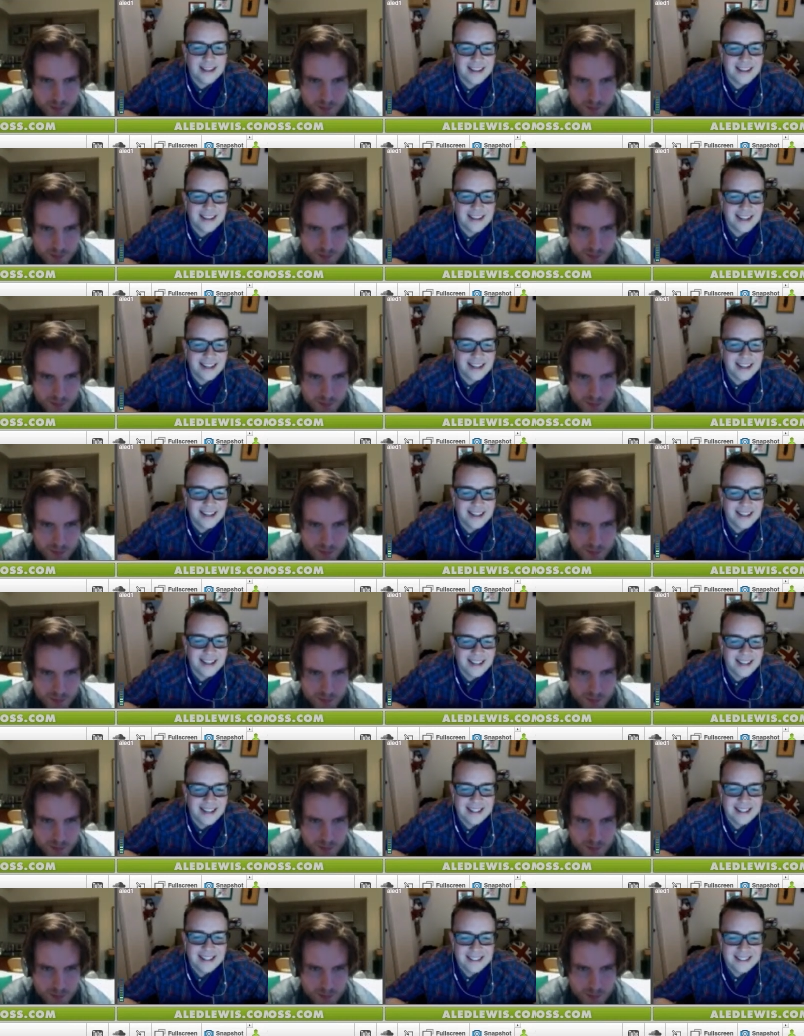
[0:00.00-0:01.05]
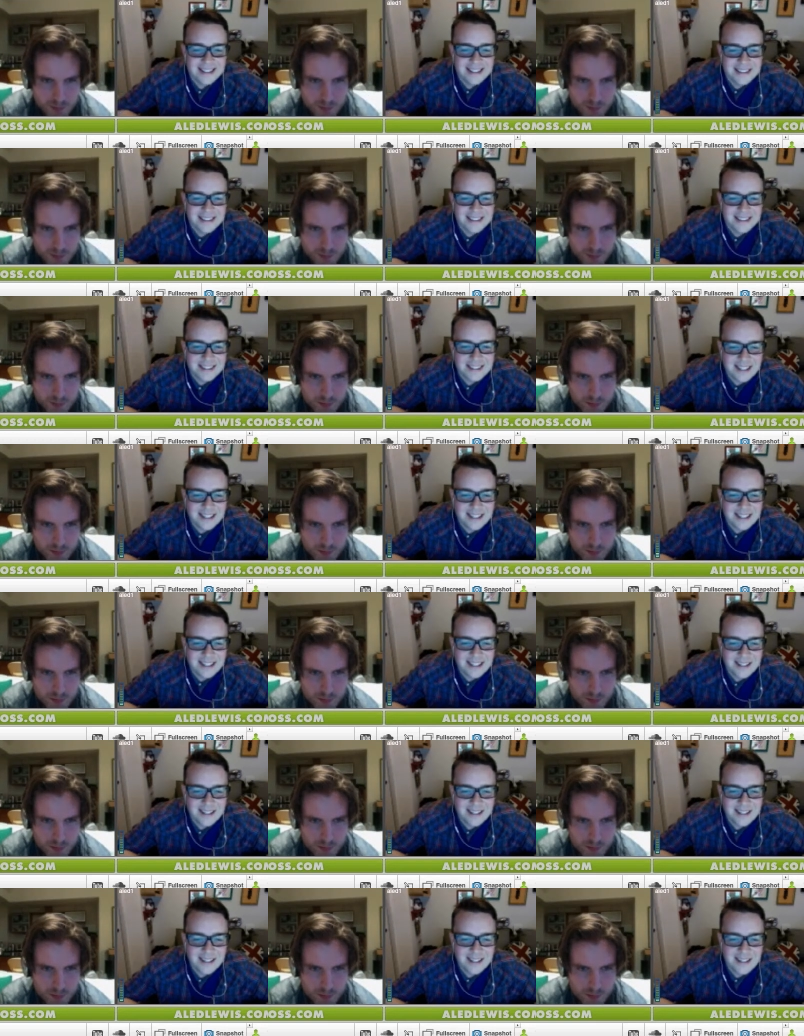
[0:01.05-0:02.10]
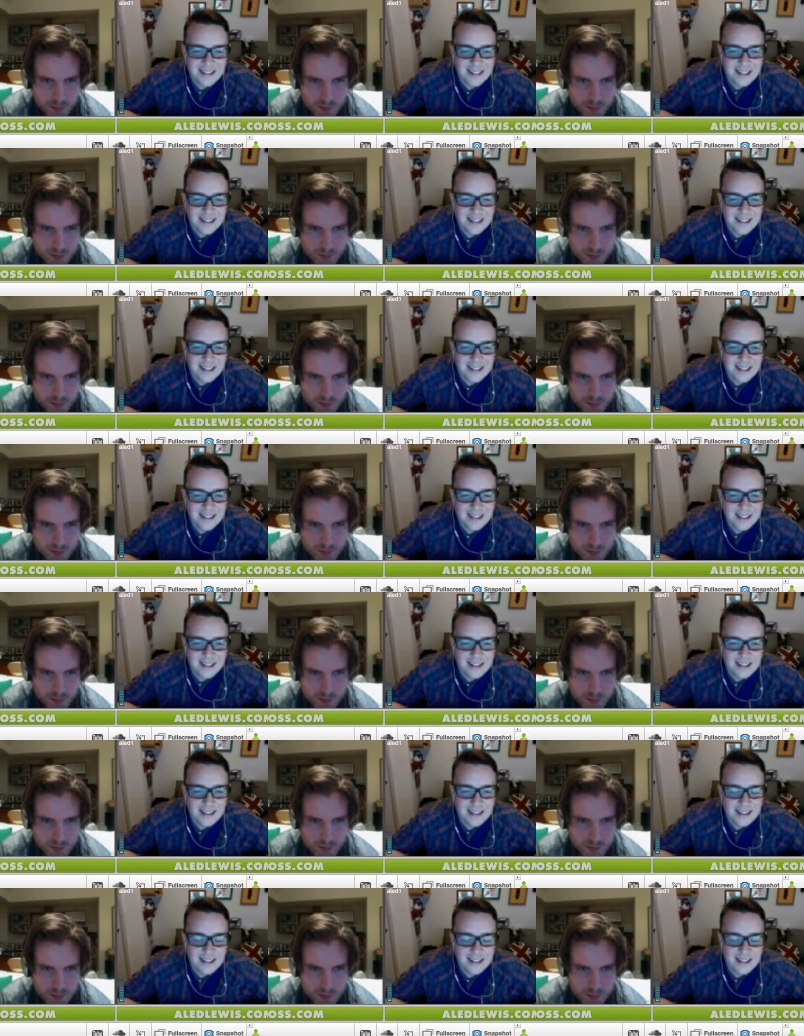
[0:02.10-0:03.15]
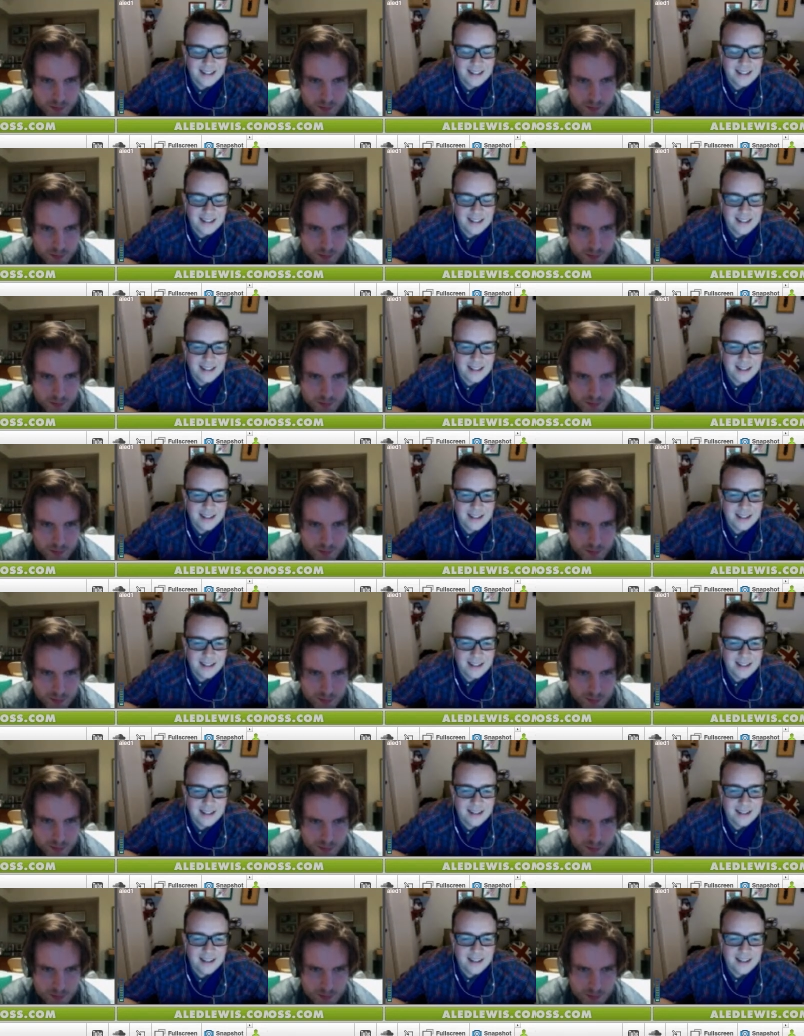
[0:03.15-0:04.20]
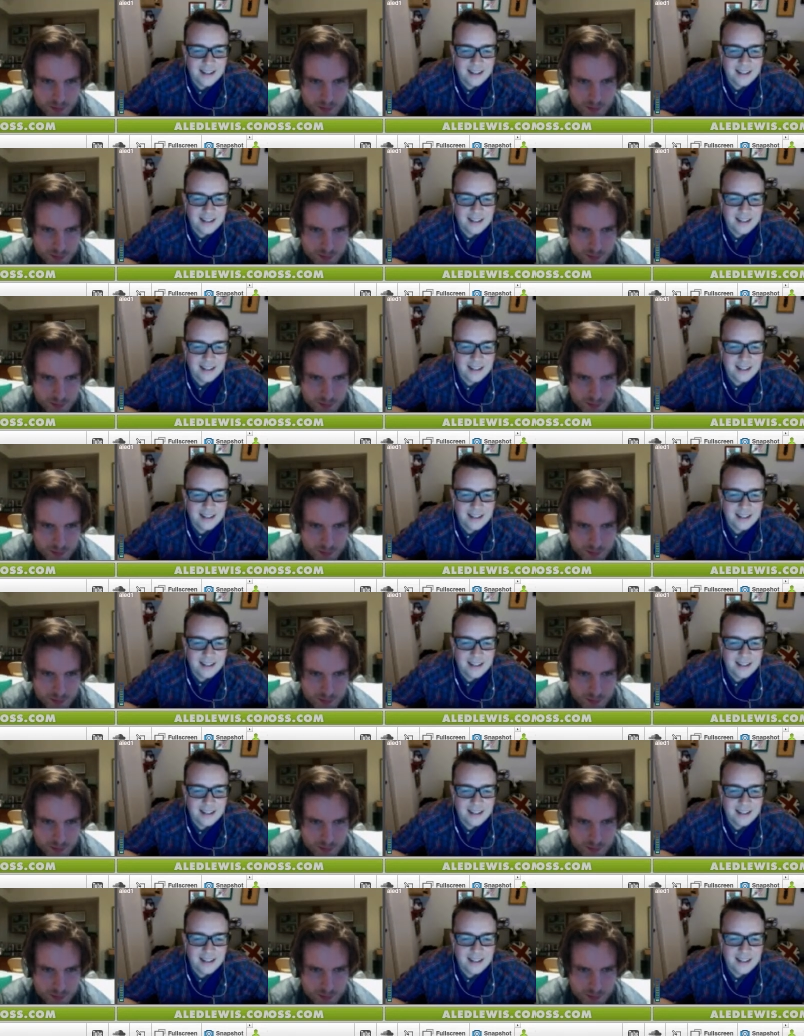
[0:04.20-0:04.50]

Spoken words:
(no one is talking)